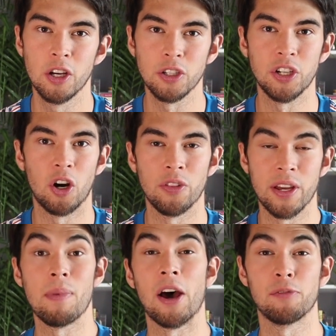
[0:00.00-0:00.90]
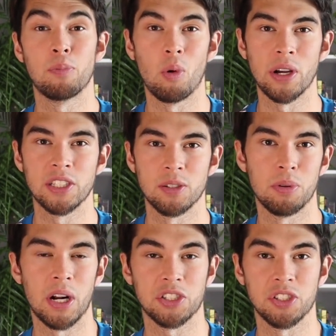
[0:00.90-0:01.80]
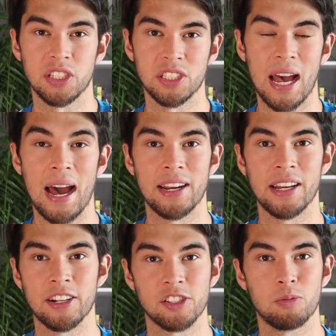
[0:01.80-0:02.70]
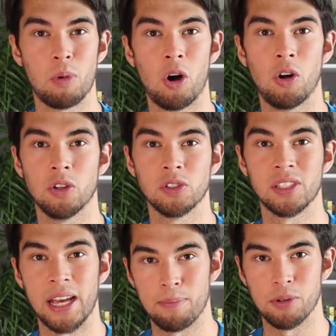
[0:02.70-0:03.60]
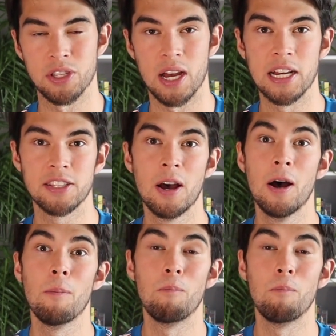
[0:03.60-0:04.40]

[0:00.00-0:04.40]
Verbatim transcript: you know, the amount of points and production he's had in a small sample size.